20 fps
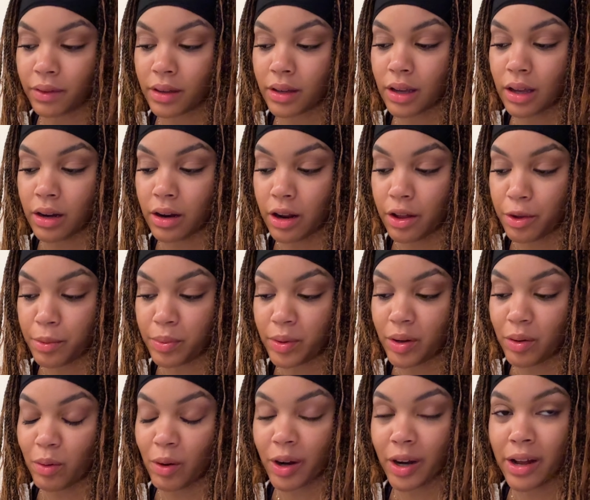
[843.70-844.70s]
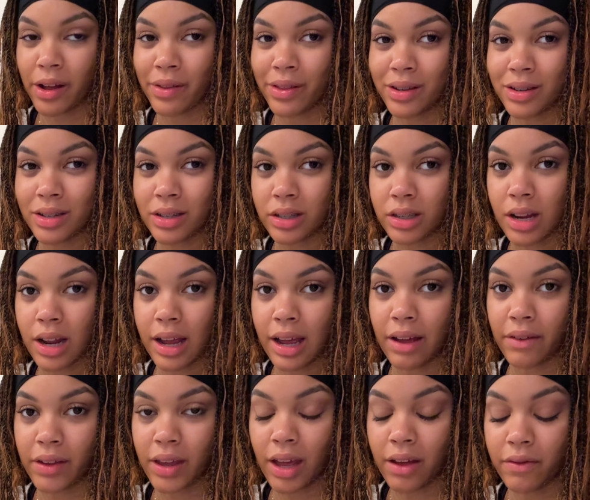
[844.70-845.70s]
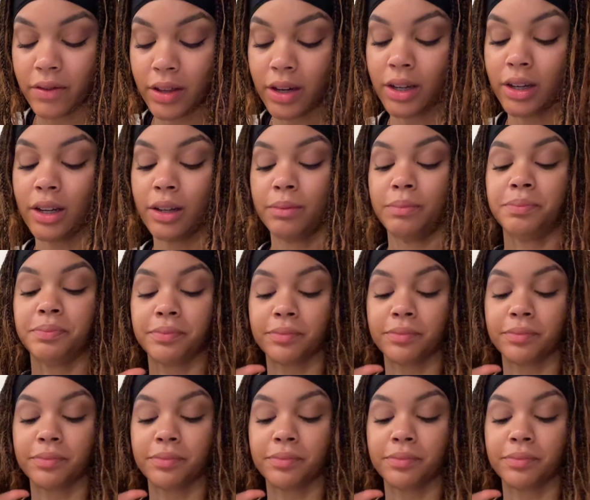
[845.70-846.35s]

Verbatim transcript: another pre-workout that does not have caffeine in it.